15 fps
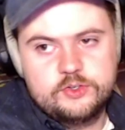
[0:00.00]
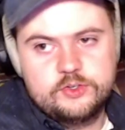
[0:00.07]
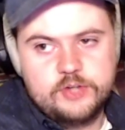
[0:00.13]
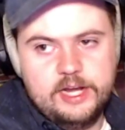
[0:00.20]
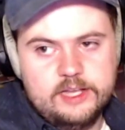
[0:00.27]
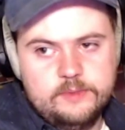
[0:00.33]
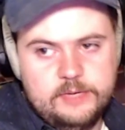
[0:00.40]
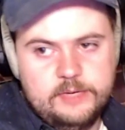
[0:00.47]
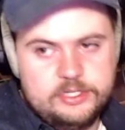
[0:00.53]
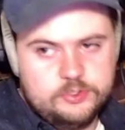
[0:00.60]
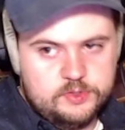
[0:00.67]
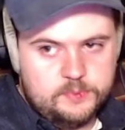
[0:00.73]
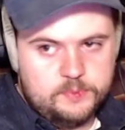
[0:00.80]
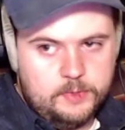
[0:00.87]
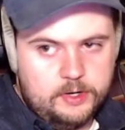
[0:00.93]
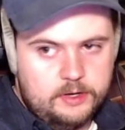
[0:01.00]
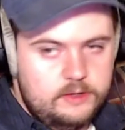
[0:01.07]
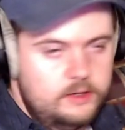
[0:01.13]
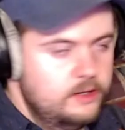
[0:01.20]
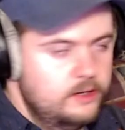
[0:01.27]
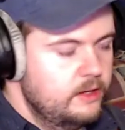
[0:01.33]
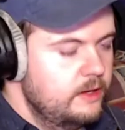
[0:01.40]
track by George Martin.
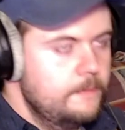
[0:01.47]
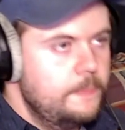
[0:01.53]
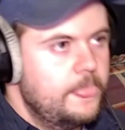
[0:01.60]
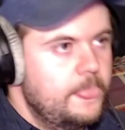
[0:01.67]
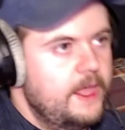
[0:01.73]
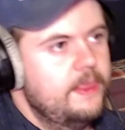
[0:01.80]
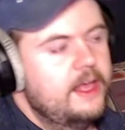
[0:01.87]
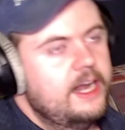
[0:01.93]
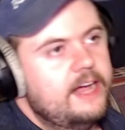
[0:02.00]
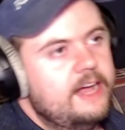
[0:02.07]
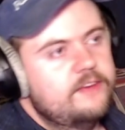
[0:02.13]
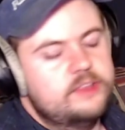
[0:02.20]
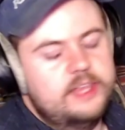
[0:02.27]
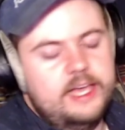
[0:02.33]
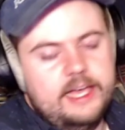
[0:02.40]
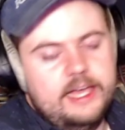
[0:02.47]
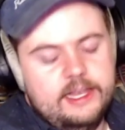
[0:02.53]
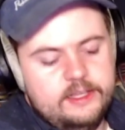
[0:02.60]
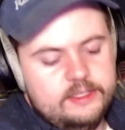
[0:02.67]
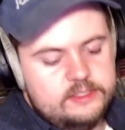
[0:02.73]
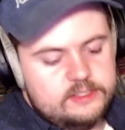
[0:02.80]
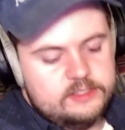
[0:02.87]
And then after that
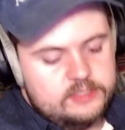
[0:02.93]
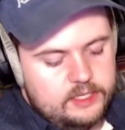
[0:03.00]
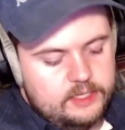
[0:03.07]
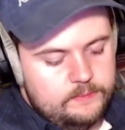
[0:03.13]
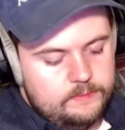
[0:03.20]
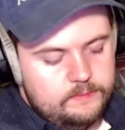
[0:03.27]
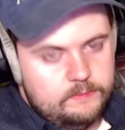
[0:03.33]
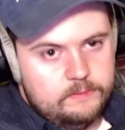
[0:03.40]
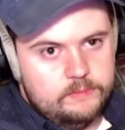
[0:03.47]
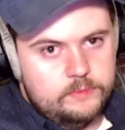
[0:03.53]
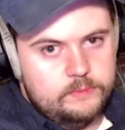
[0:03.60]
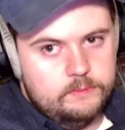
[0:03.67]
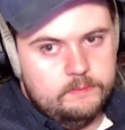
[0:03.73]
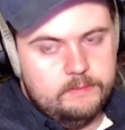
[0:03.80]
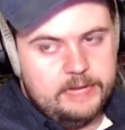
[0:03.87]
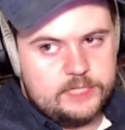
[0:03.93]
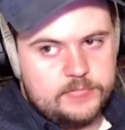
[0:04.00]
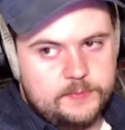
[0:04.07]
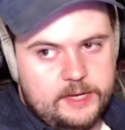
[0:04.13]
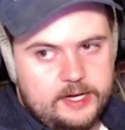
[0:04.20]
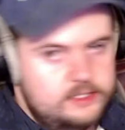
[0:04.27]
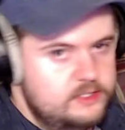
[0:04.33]
it's
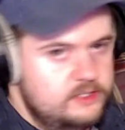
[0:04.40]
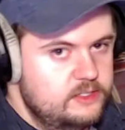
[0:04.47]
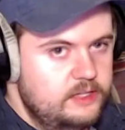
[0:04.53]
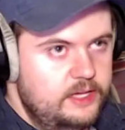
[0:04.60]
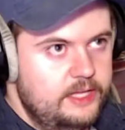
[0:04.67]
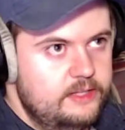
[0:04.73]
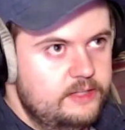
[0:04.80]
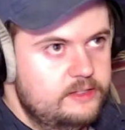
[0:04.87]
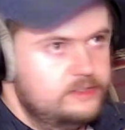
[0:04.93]
Matchbox and